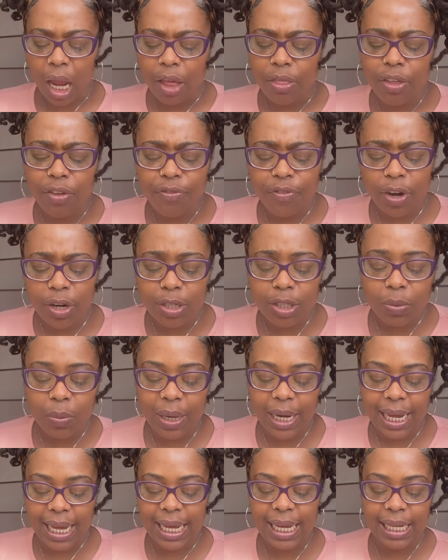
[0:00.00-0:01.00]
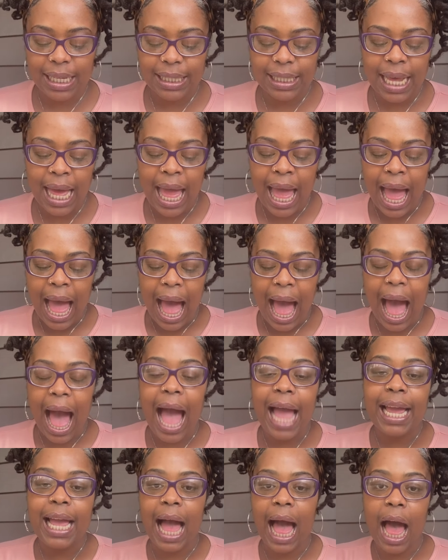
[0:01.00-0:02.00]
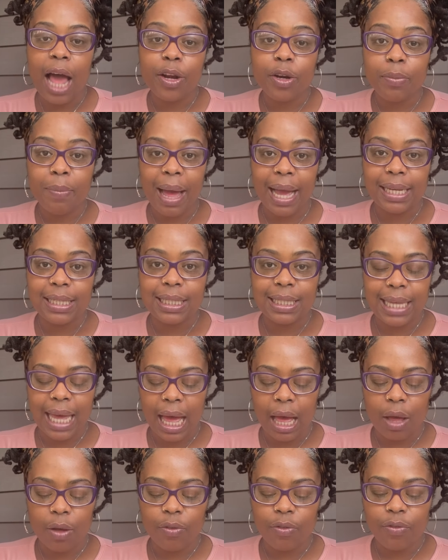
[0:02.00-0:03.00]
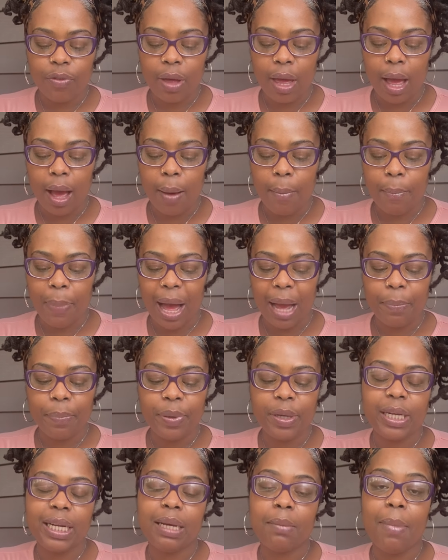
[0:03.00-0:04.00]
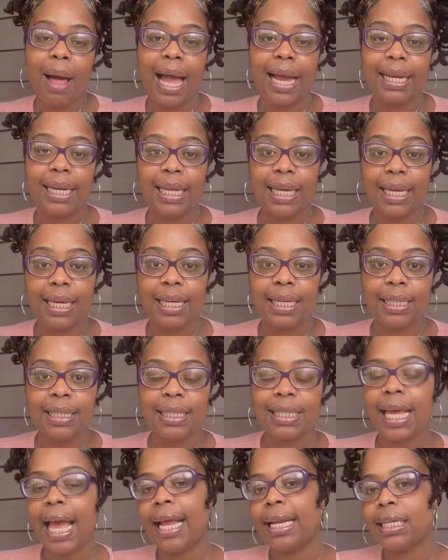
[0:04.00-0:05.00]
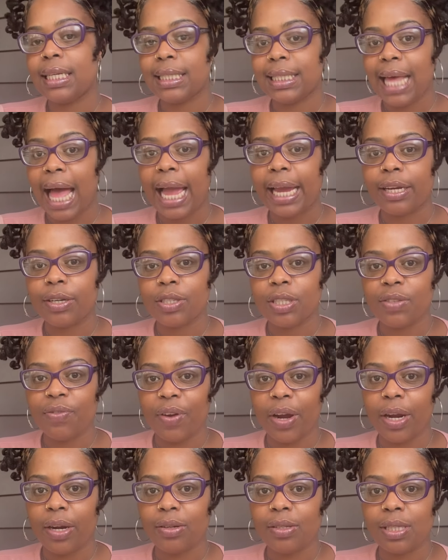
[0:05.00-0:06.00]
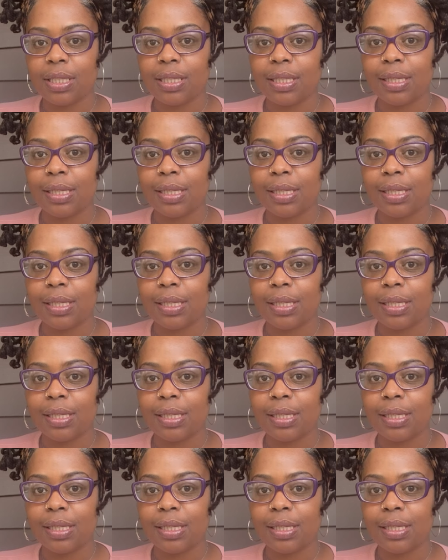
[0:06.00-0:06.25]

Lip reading: The first one is, I honor myself by putting my needs and desires first.